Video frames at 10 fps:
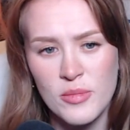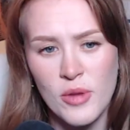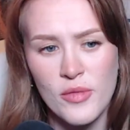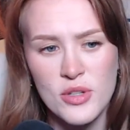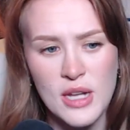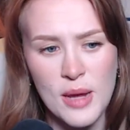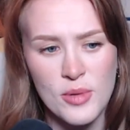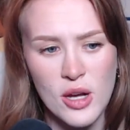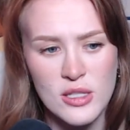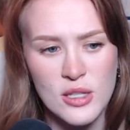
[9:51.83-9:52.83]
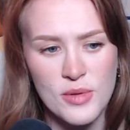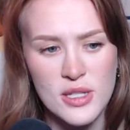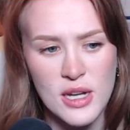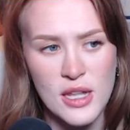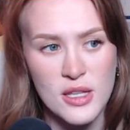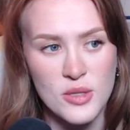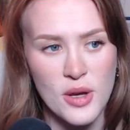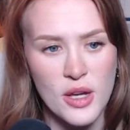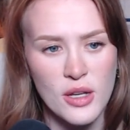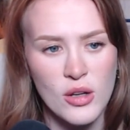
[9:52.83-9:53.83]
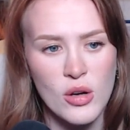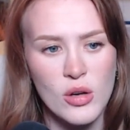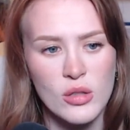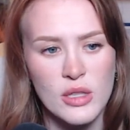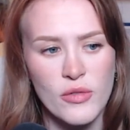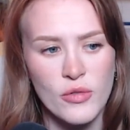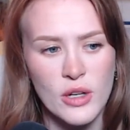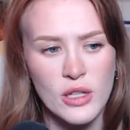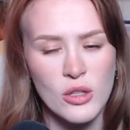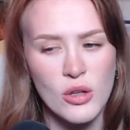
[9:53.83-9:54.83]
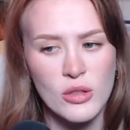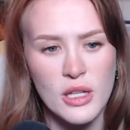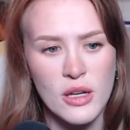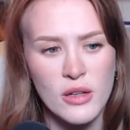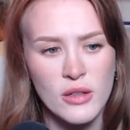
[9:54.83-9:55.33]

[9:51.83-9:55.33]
the Marvel Snap gods that we stay this way. Holy frickaloli.